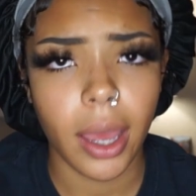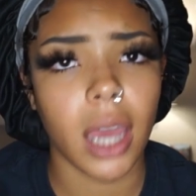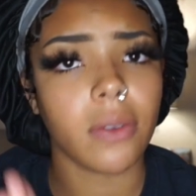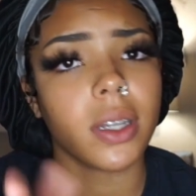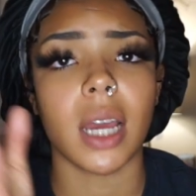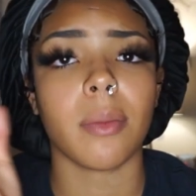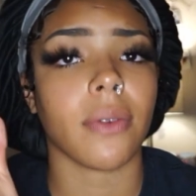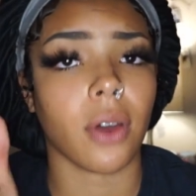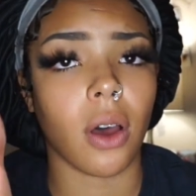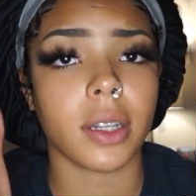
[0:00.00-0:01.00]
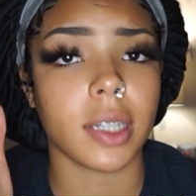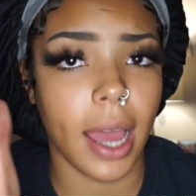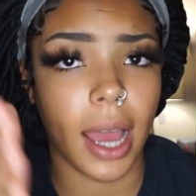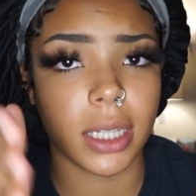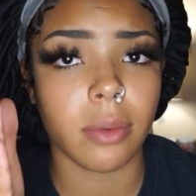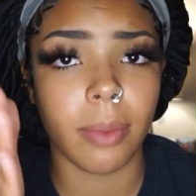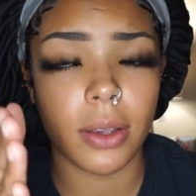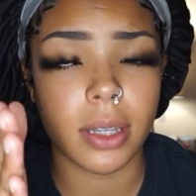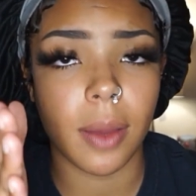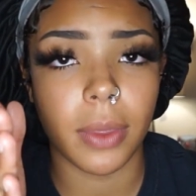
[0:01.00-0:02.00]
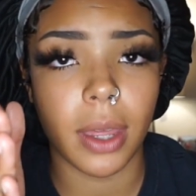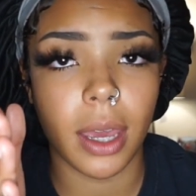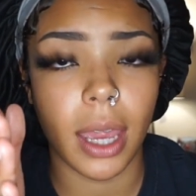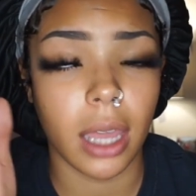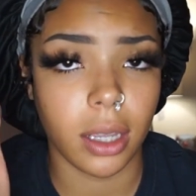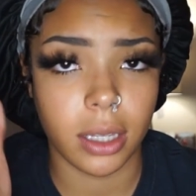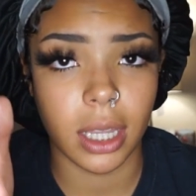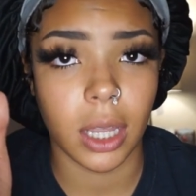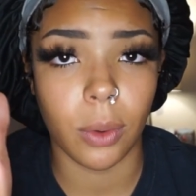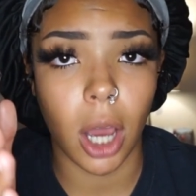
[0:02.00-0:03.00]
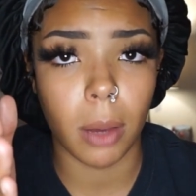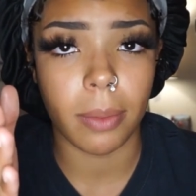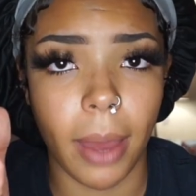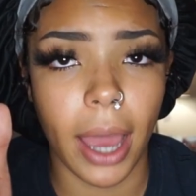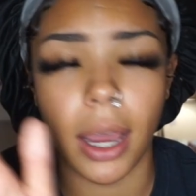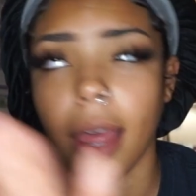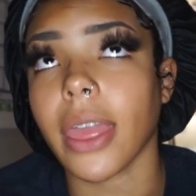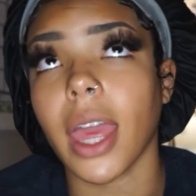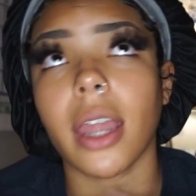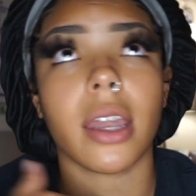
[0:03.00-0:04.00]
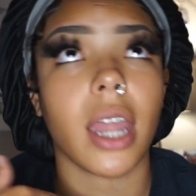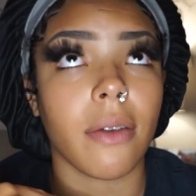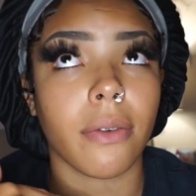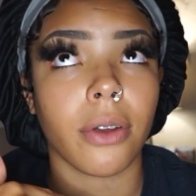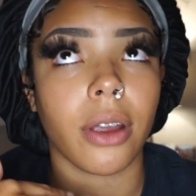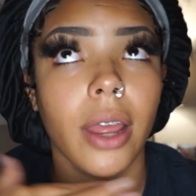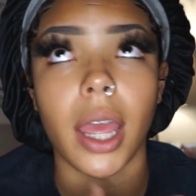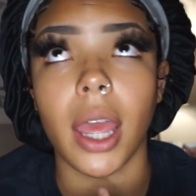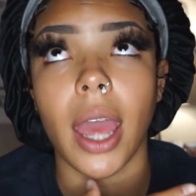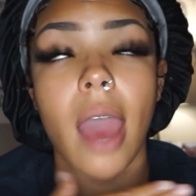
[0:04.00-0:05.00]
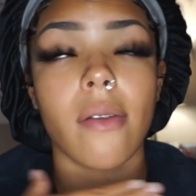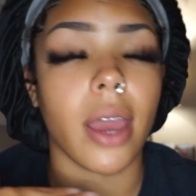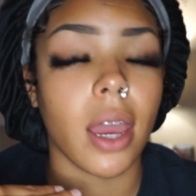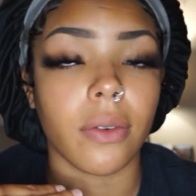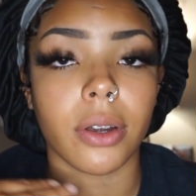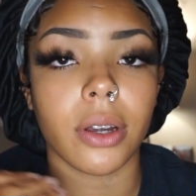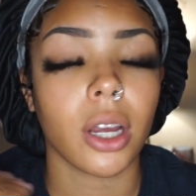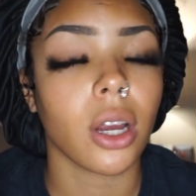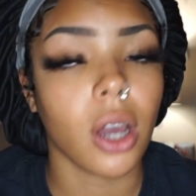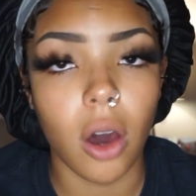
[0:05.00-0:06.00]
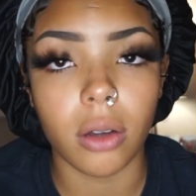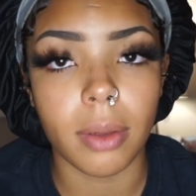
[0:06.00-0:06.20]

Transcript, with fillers: every time I've called to ask them about something and they said they would call me back, they never have ever called me